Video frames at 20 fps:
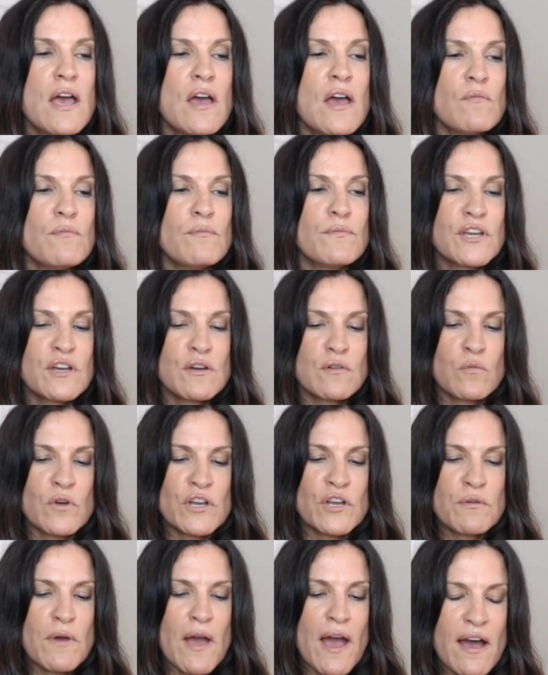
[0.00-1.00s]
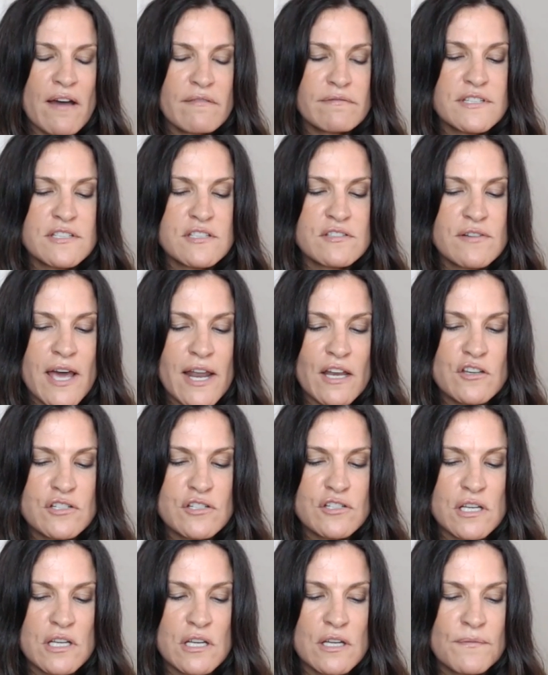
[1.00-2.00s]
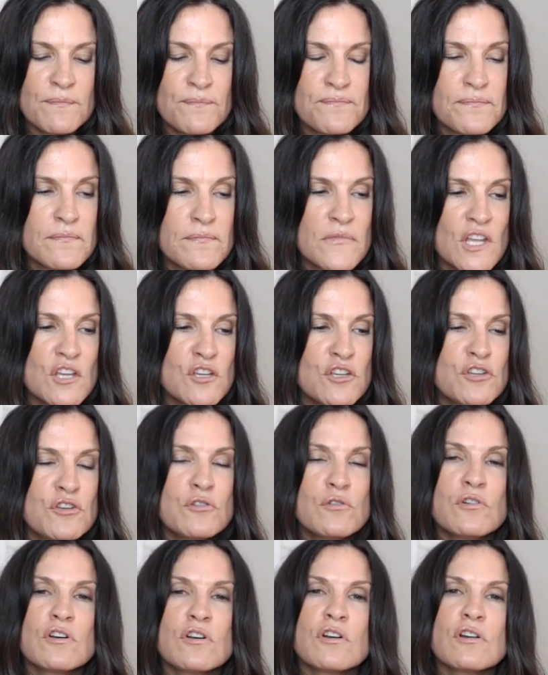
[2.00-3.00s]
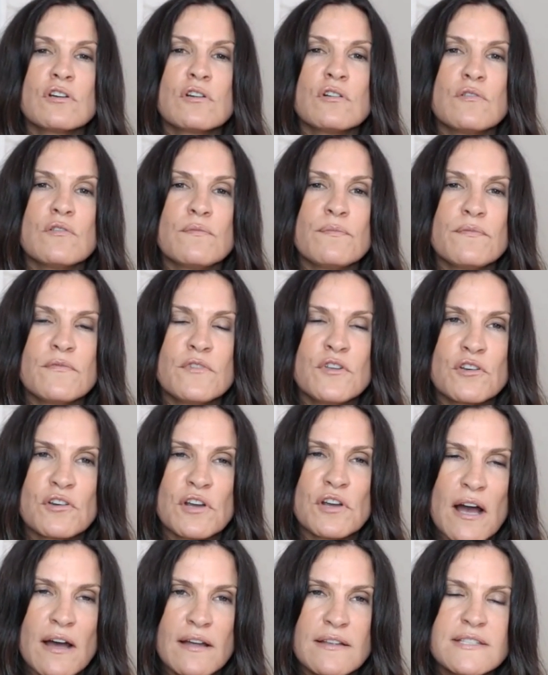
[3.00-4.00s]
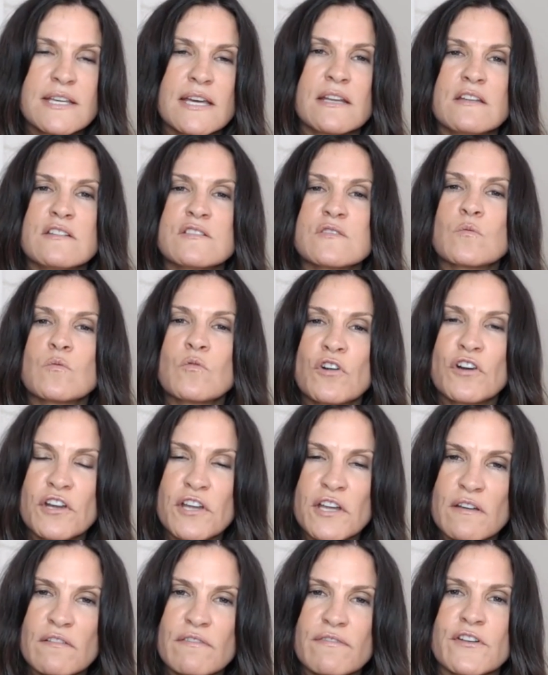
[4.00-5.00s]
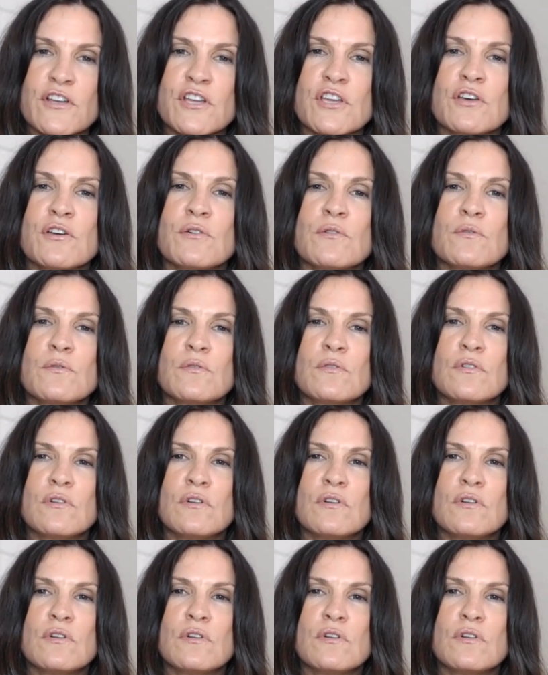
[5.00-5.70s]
because when you have the strategy, your content is working for you.